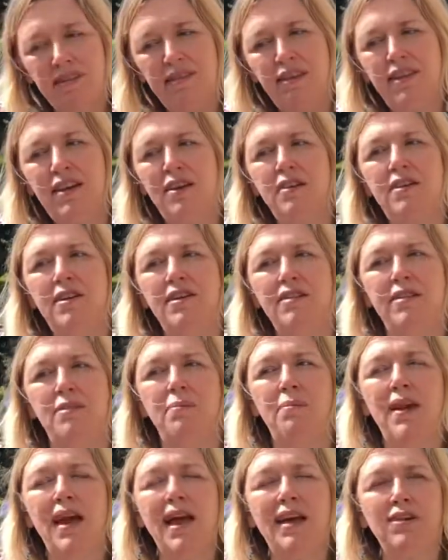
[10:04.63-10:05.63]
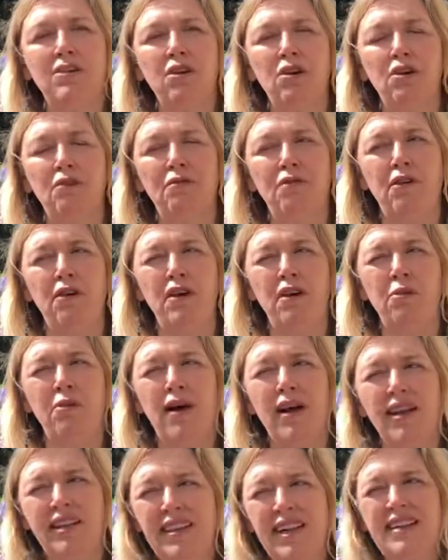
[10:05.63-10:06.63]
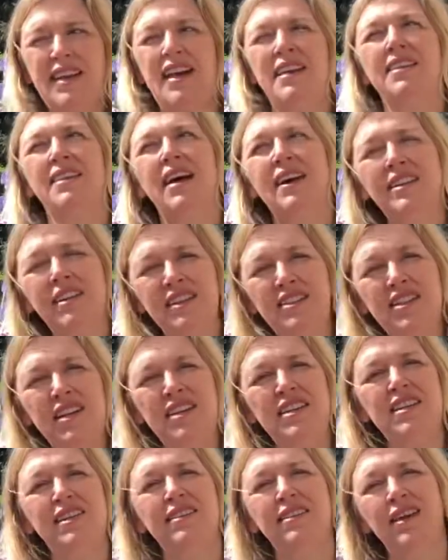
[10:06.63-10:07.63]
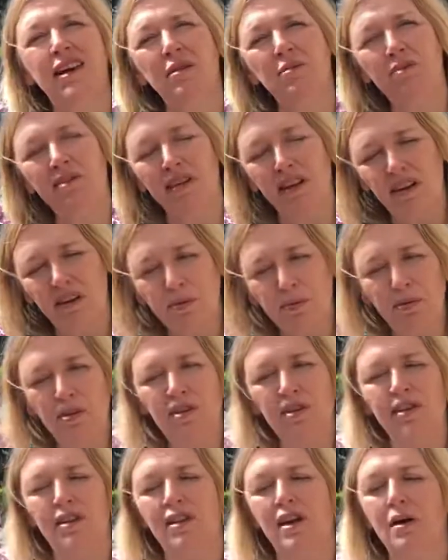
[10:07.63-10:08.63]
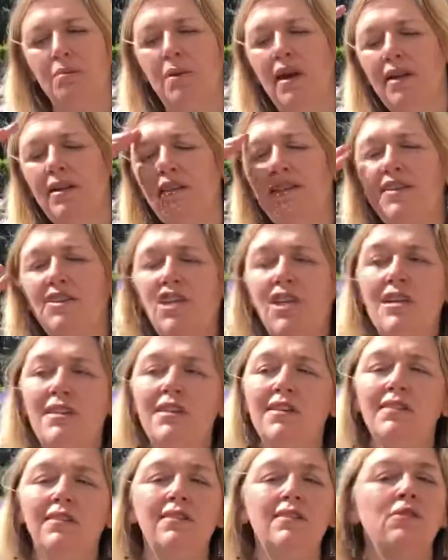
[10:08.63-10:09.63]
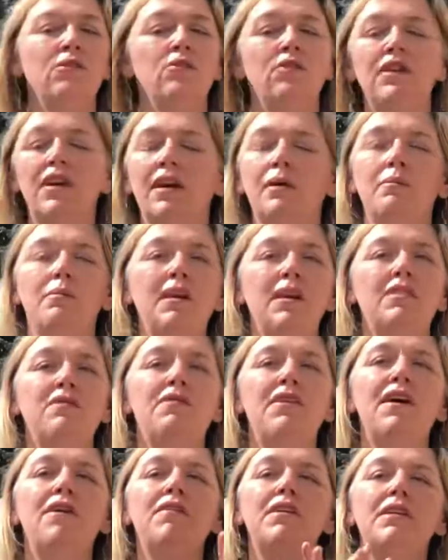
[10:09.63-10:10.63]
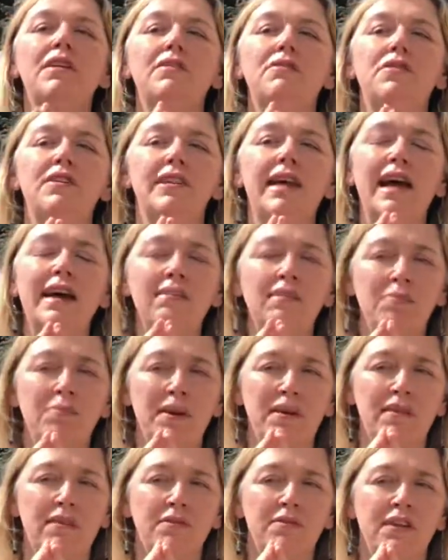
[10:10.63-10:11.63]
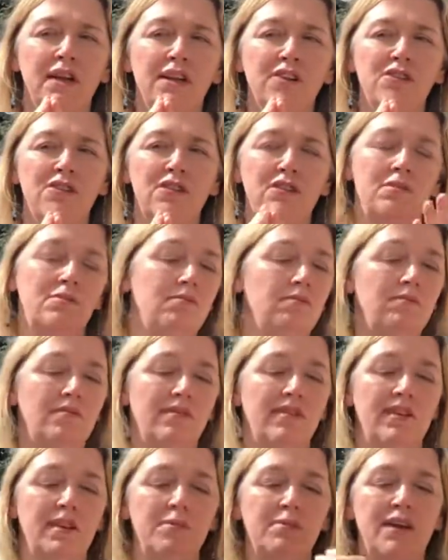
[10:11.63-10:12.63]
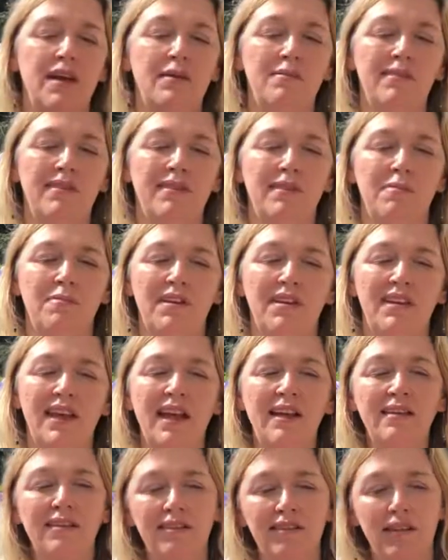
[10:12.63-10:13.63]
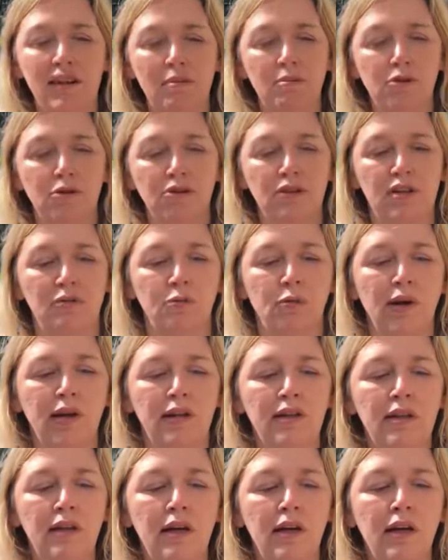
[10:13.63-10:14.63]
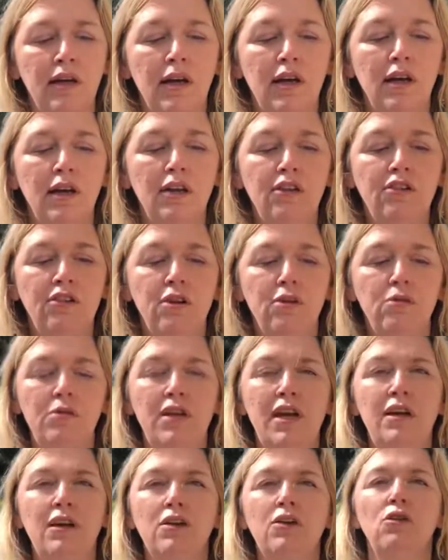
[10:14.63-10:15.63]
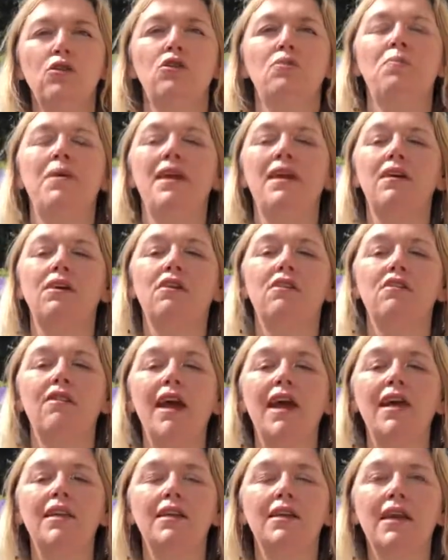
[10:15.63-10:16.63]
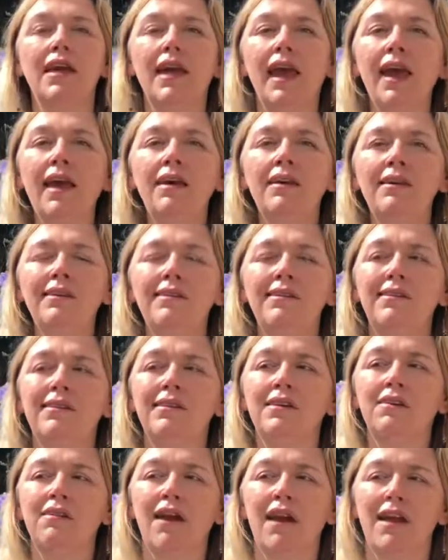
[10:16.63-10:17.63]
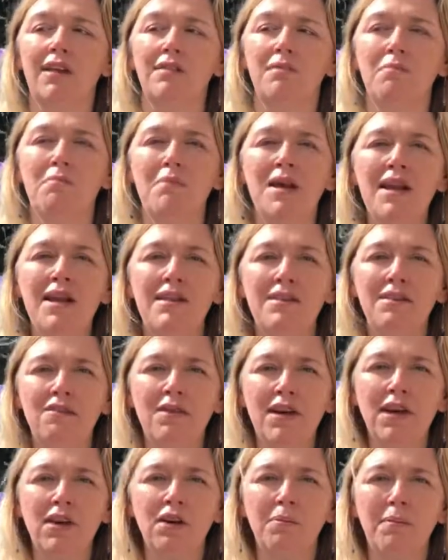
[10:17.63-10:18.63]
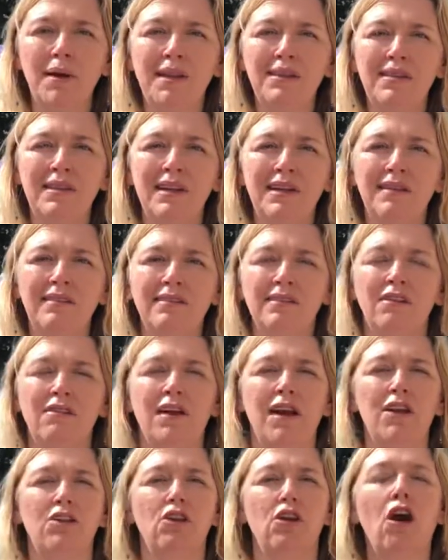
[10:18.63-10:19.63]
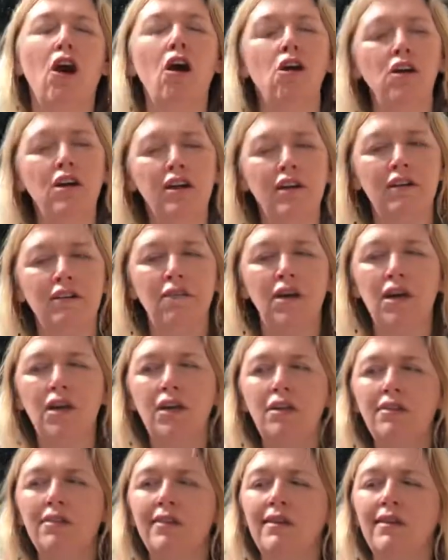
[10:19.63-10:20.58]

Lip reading: There is a plateau for a while, then another genius comes and puts it up. And geniuses could come in very different aspects of culture, sometimes simultaneously, more than one. So there could be great kings, great military commanders, great conquerors.